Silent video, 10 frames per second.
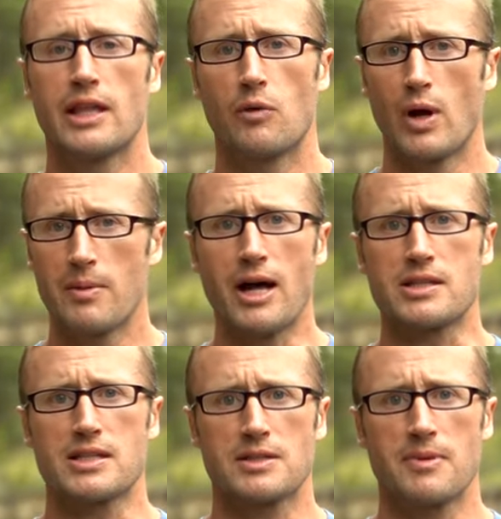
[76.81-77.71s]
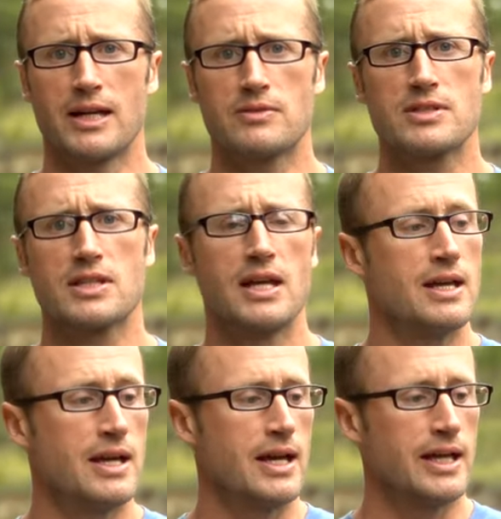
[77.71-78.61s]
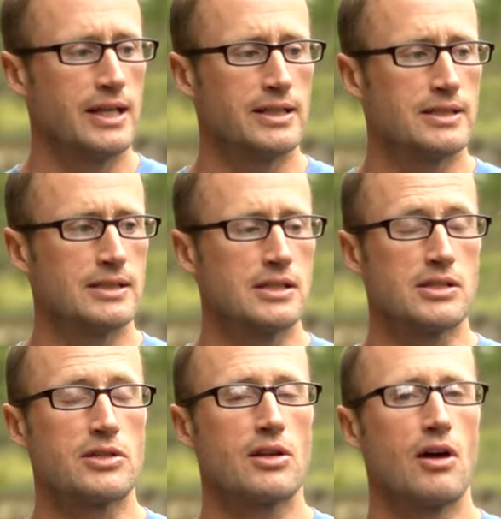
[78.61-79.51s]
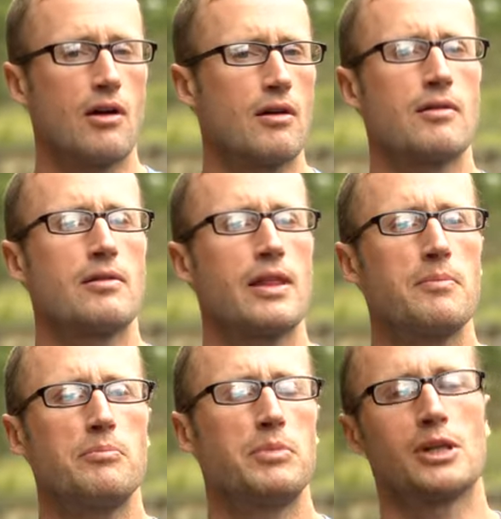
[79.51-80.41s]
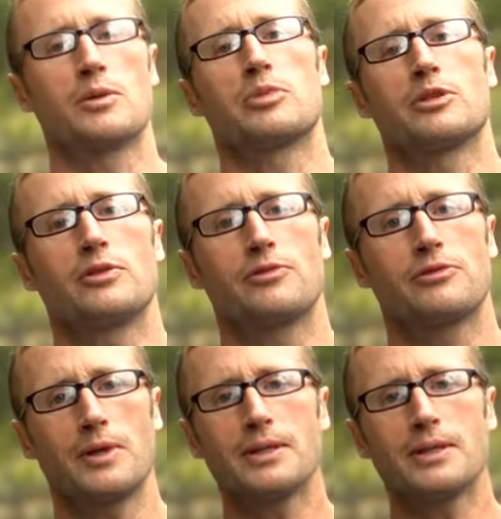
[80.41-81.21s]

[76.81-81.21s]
They weigh about 6 pounds. And are they bulletproof?